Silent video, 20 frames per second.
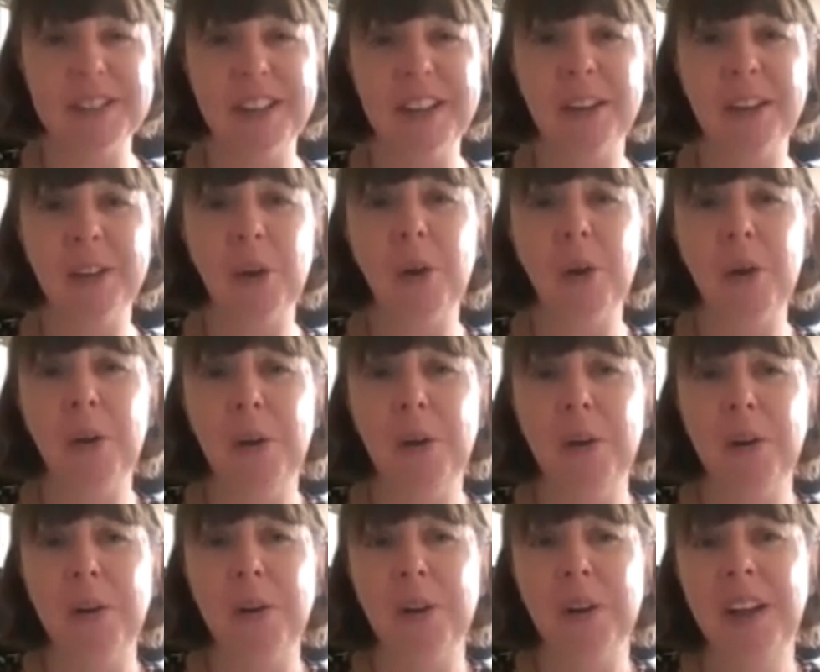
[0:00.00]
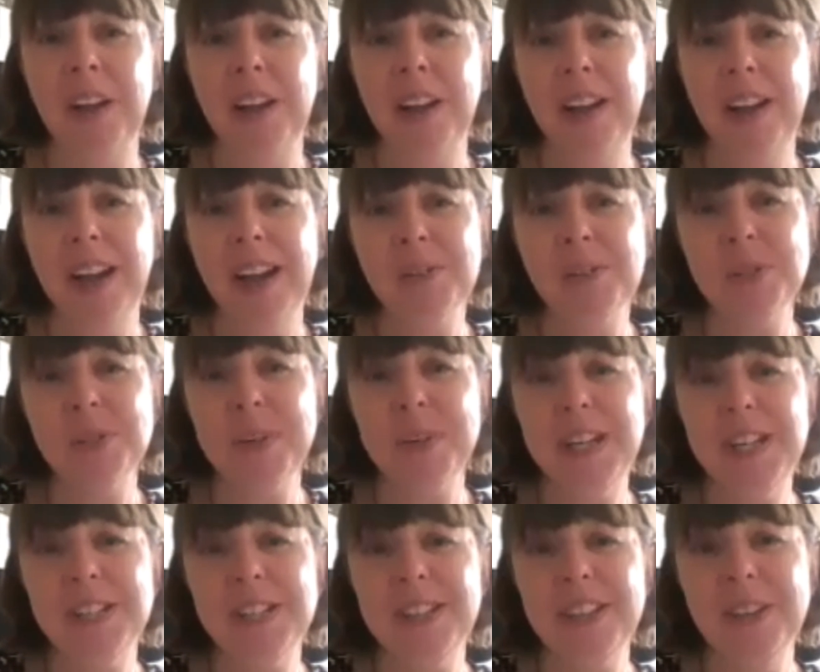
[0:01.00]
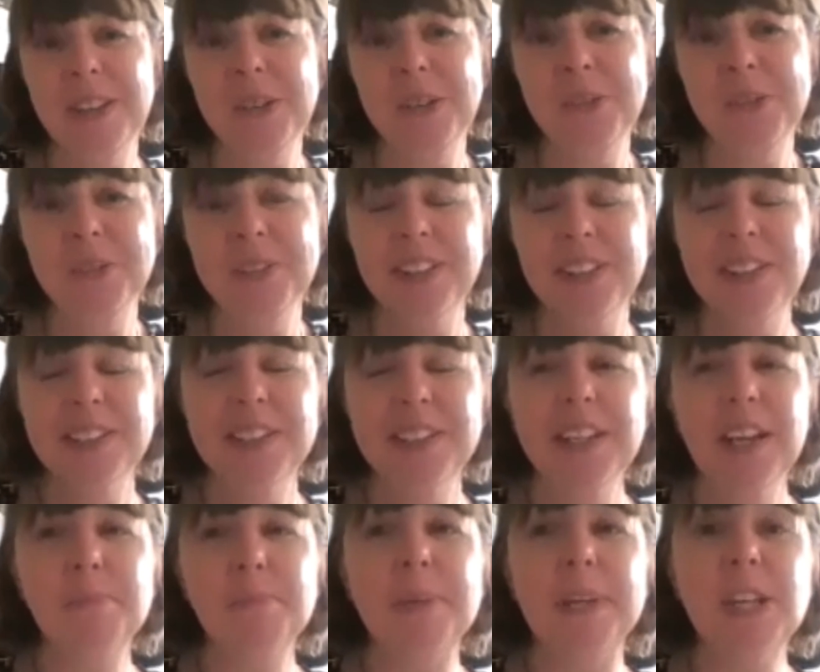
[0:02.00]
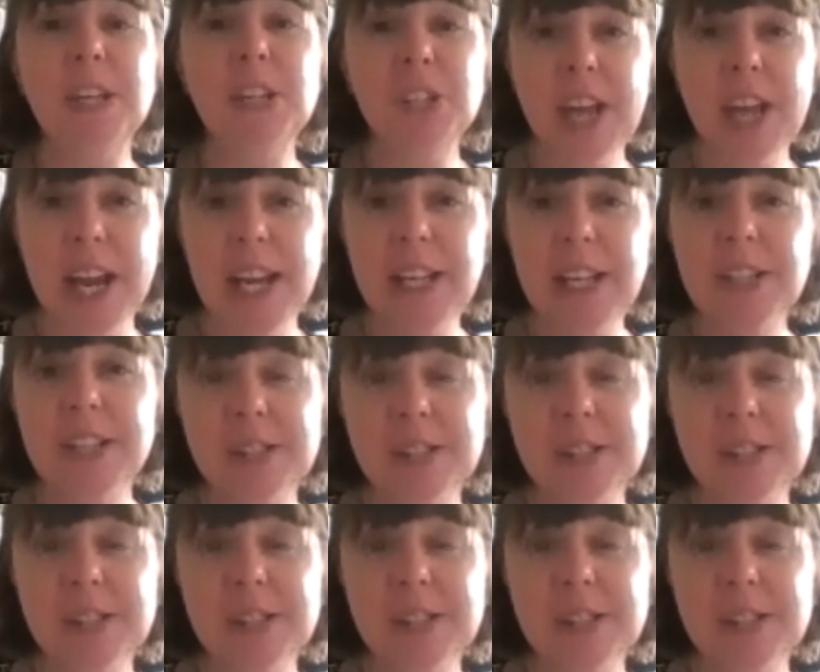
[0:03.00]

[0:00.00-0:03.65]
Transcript: like, oh, how sweet are you? But it changed